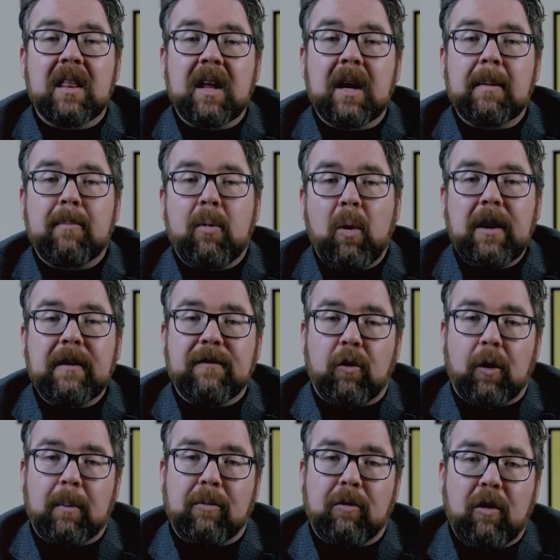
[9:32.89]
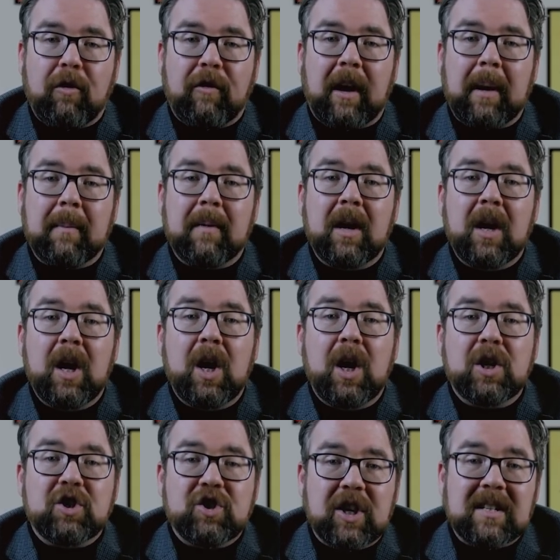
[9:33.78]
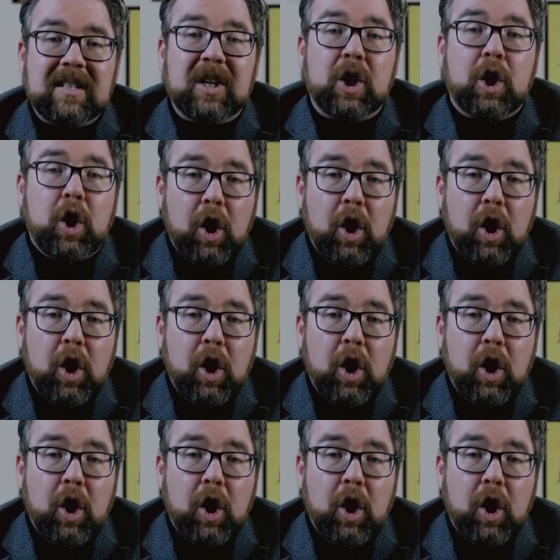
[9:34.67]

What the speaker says: the Point 4 program just